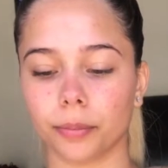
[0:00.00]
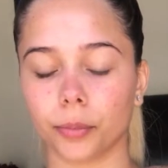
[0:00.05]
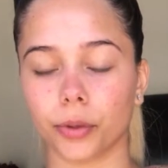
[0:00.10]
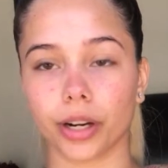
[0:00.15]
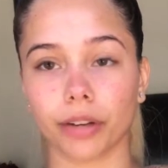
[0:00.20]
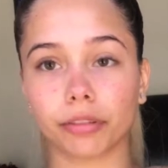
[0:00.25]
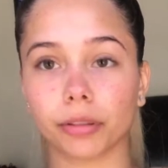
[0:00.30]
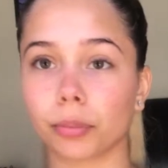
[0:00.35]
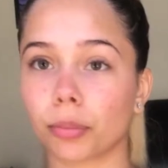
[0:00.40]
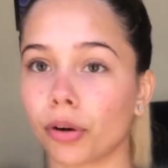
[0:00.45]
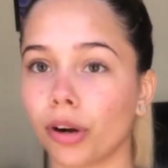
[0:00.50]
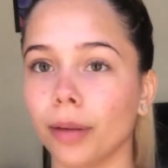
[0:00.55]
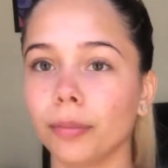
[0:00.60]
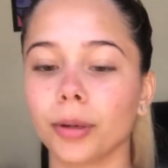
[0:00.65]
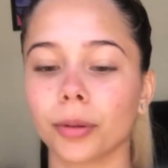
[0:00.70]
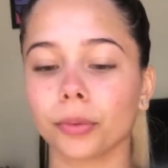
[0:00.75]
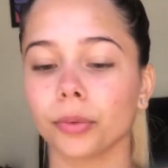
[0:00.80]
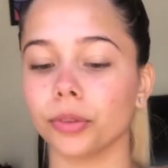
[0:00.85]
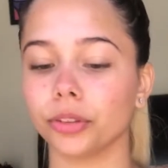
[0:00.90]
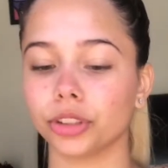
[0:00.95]
whatever
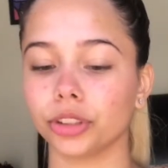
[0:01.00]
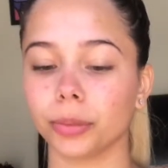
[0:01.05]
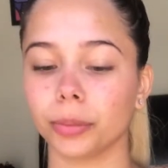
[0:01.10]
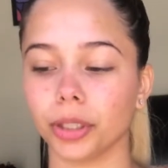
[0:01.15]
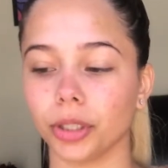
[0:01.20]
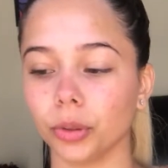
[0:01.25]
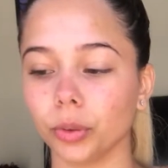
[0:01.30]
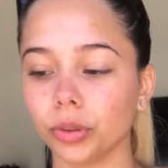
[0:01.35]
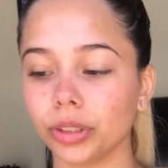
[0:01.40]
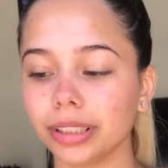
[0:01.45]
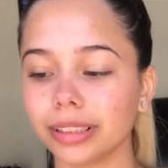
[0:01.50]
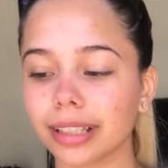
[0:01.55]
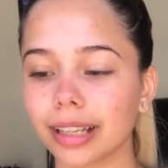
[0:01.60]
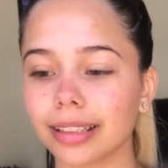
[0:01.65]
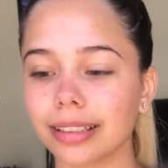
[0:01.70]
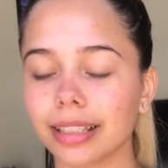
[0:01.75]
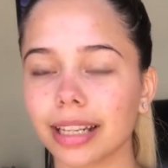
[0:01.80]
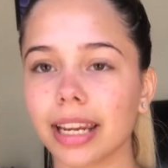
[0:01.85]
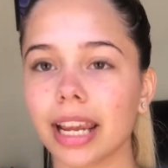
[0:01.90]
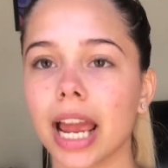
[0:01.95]
primer I'm going to be using
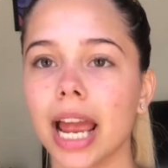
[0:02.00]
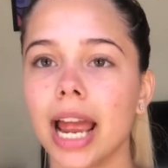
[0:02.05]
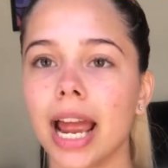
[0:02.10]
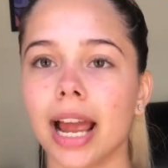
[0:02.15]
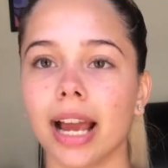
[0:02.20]
that day.